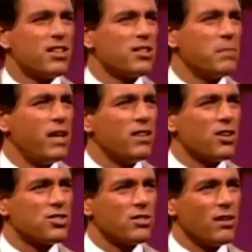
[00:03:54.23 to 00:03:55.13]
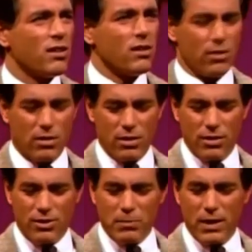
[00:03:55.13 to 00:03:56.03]
this mean there's
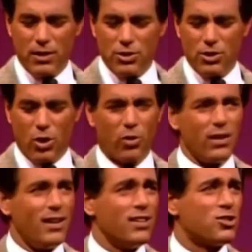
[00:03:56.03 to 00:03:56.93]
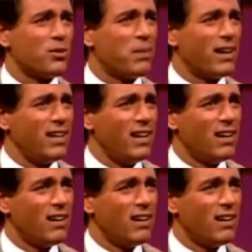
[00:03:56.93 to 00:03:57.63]
does this mean there's no Easter bunny?